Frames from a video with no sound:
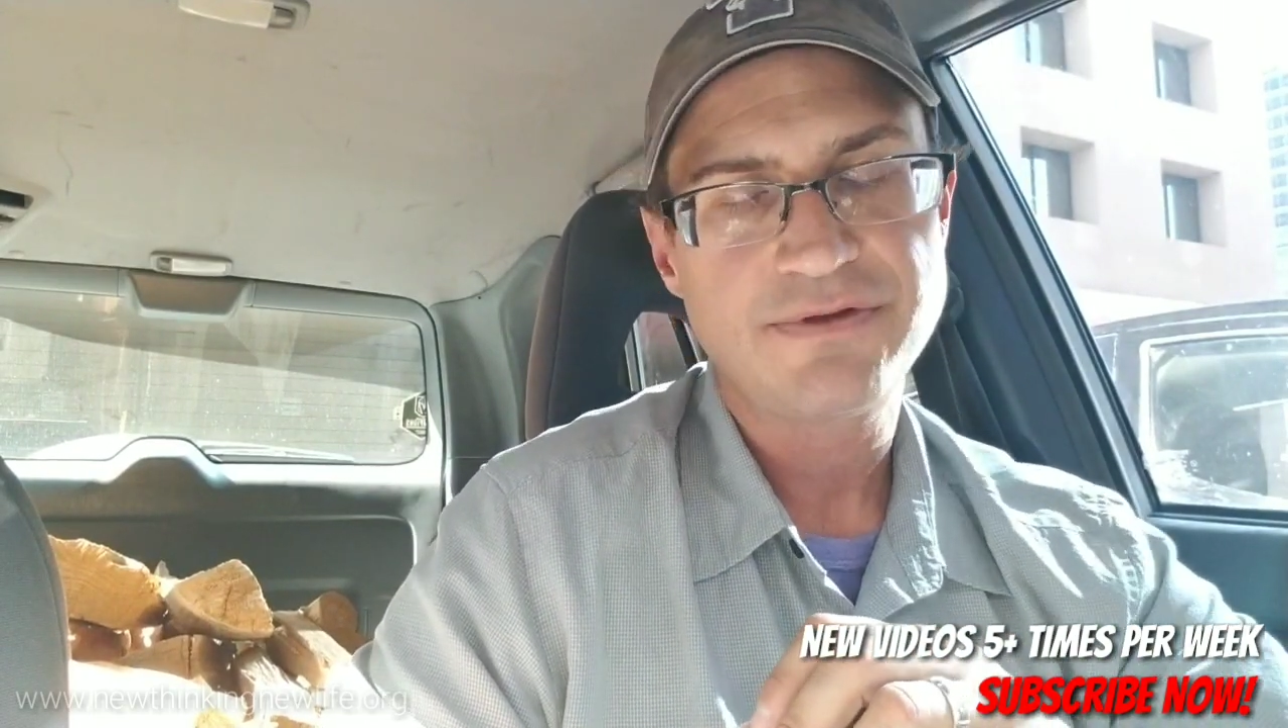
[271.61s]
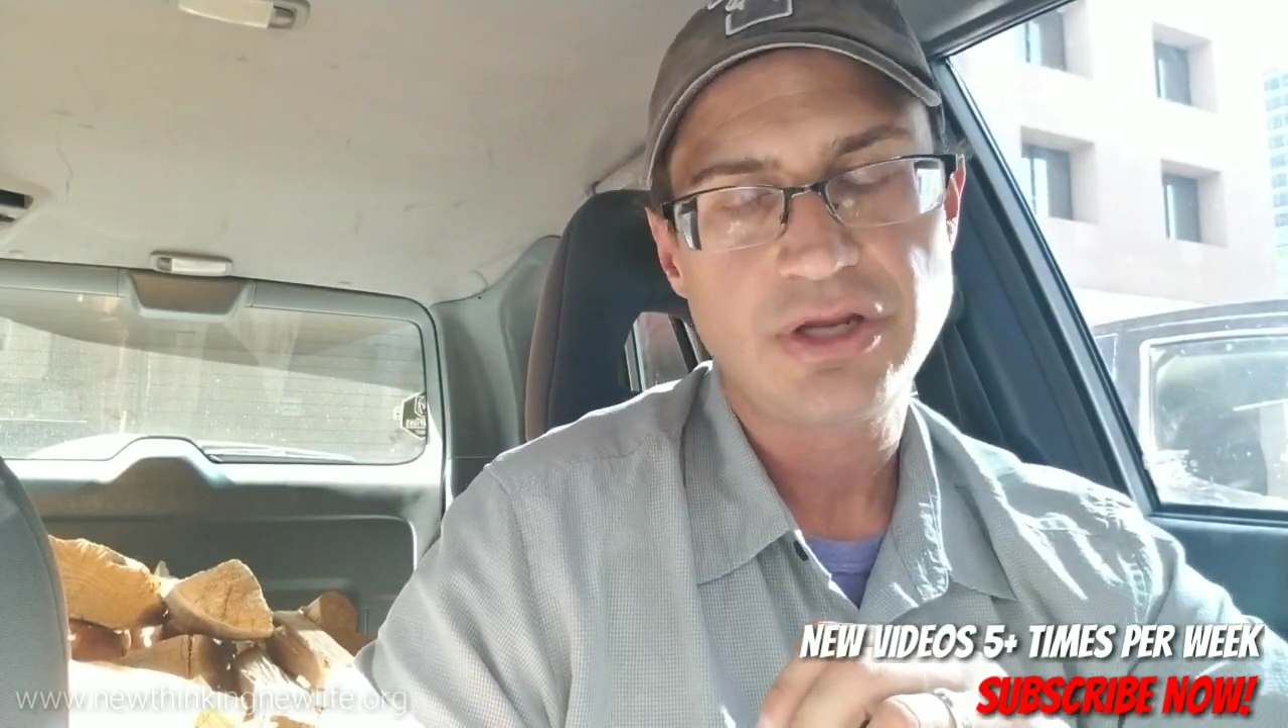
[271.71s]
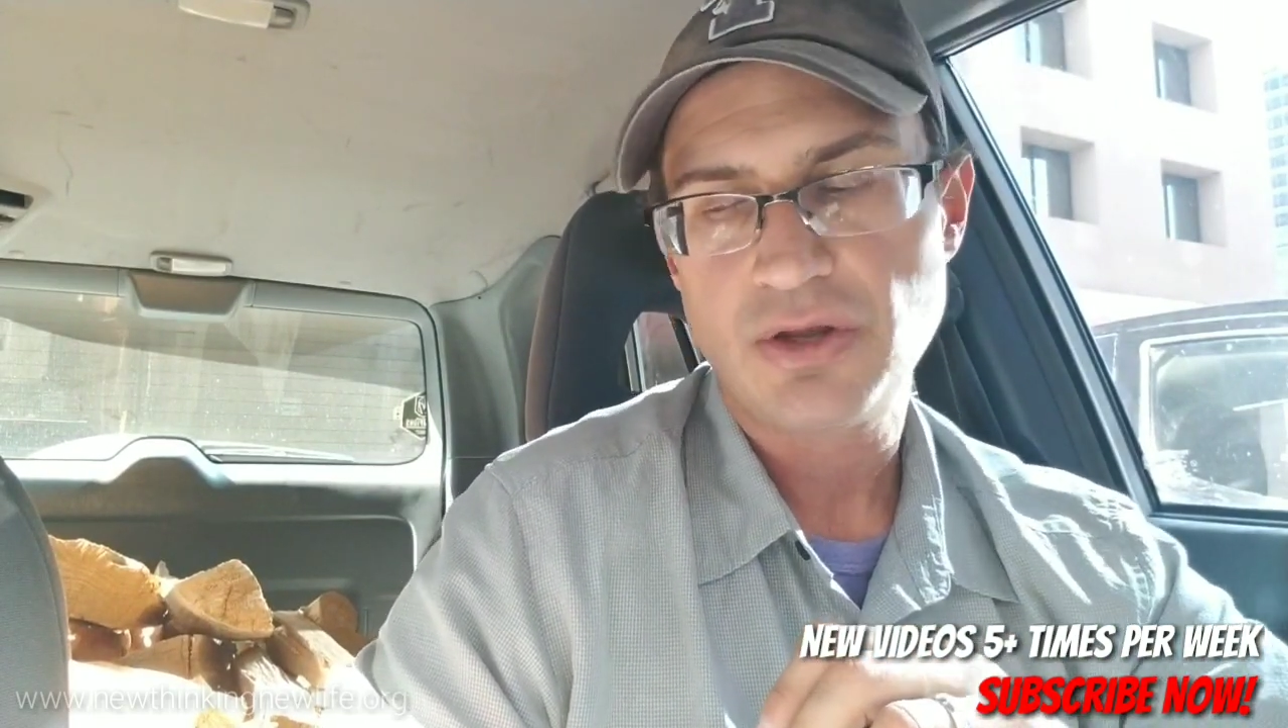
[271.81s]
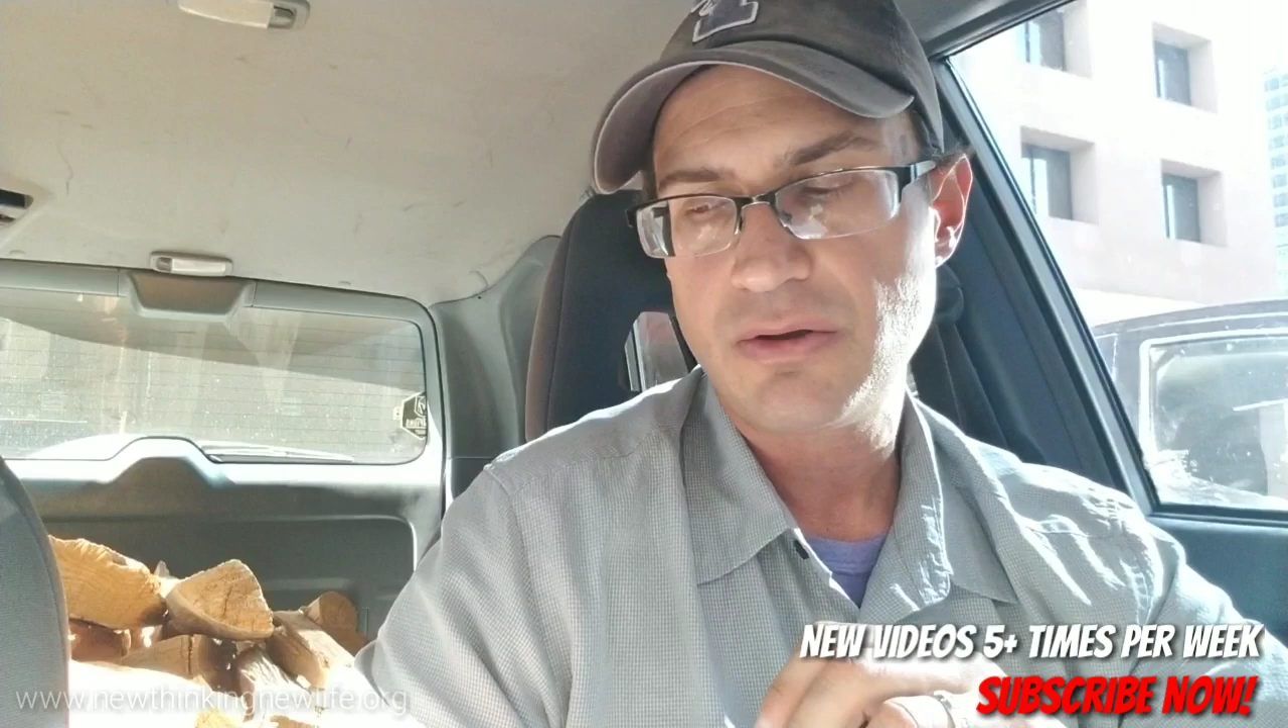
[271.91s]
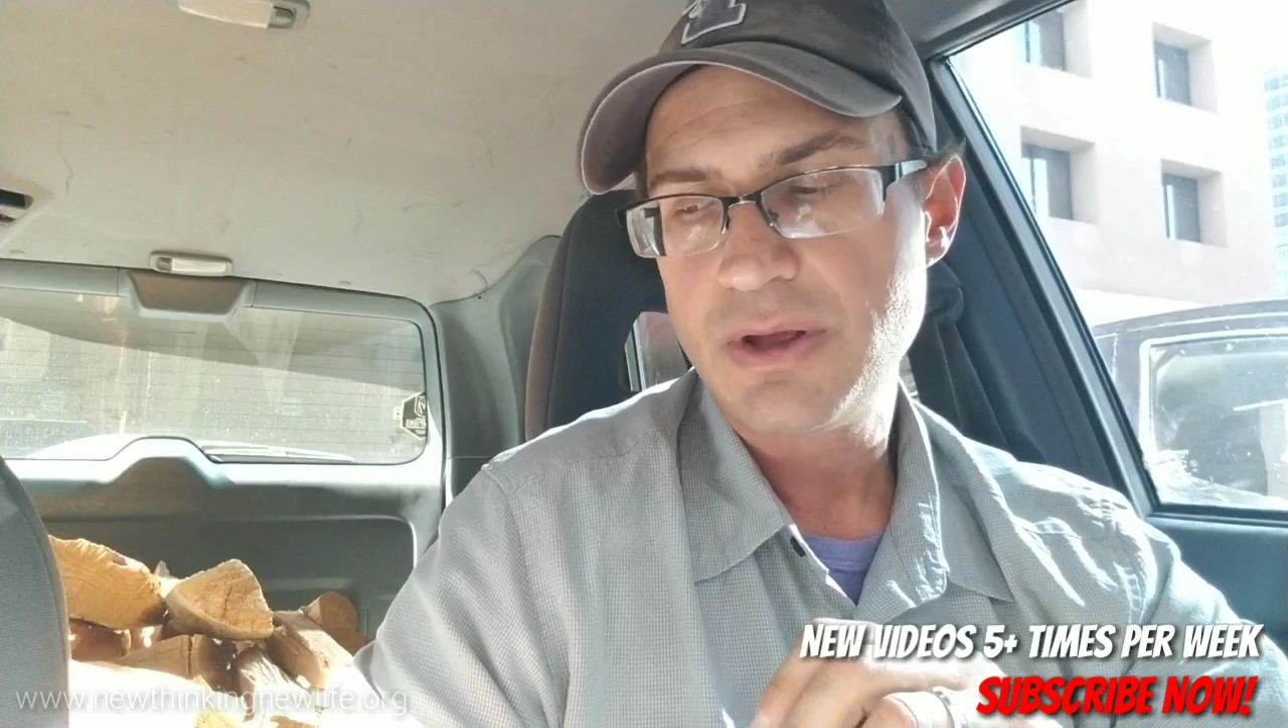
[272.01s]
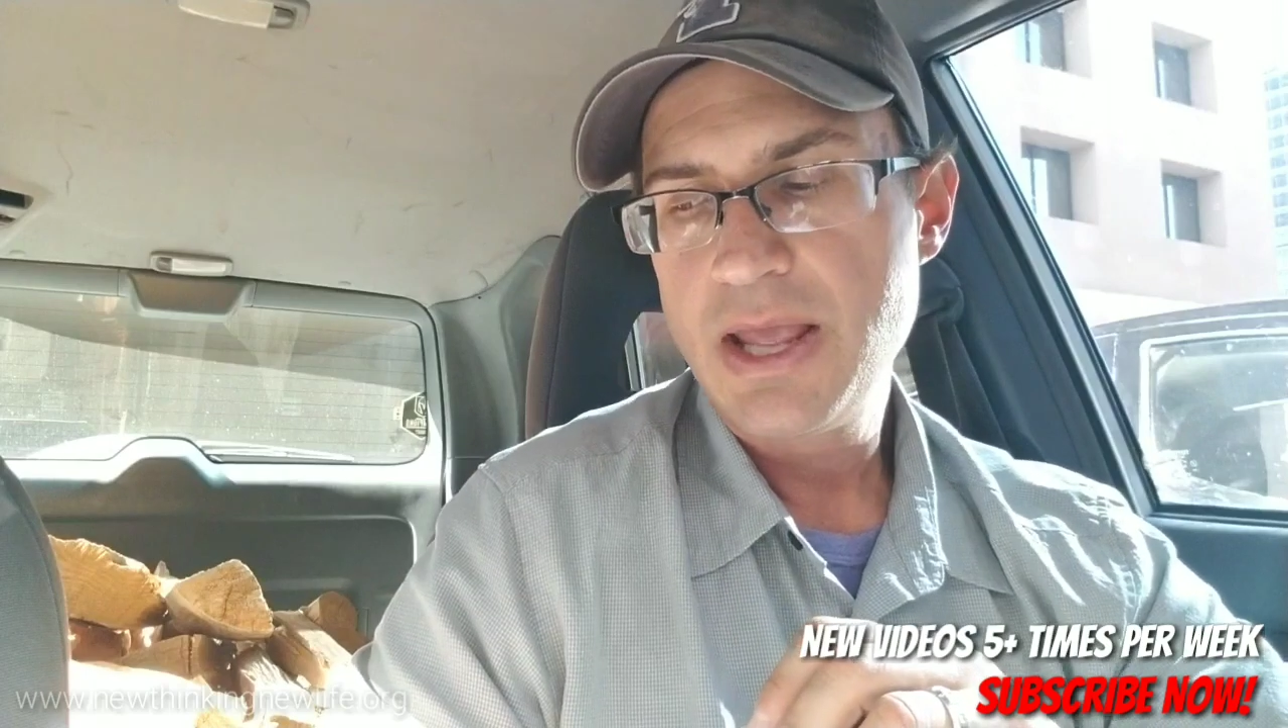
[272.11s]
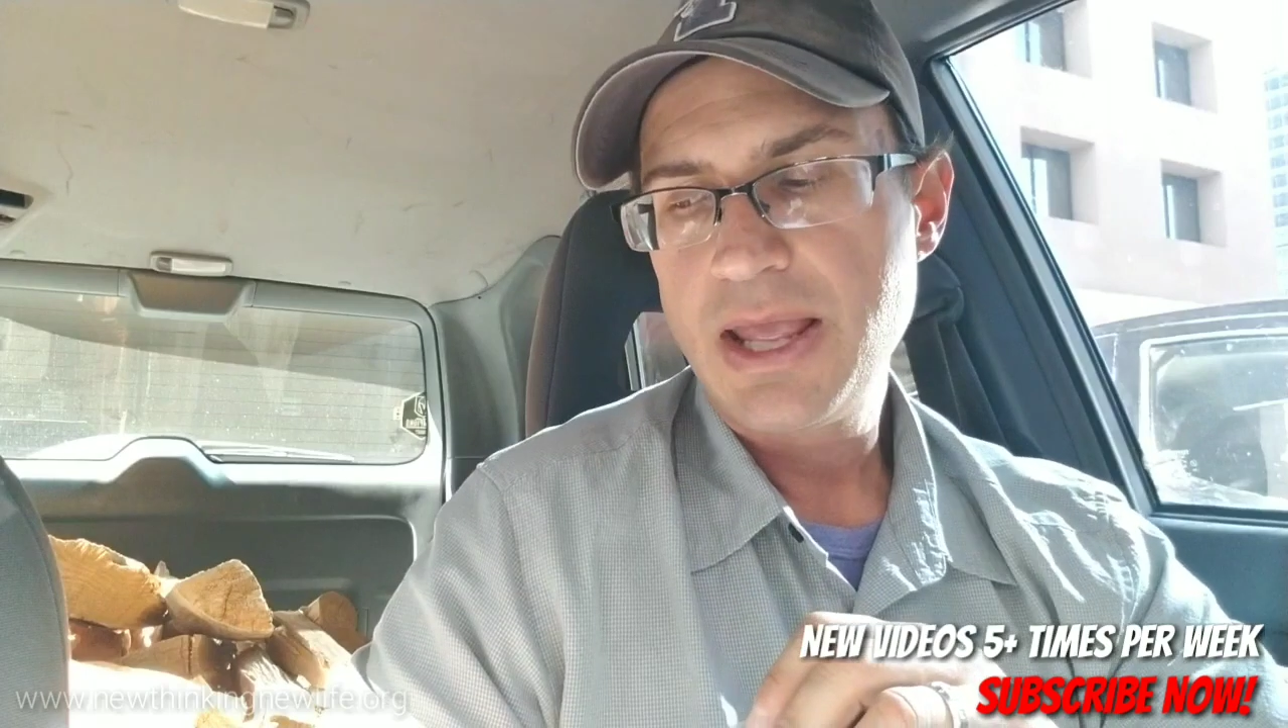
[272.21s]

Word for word: video.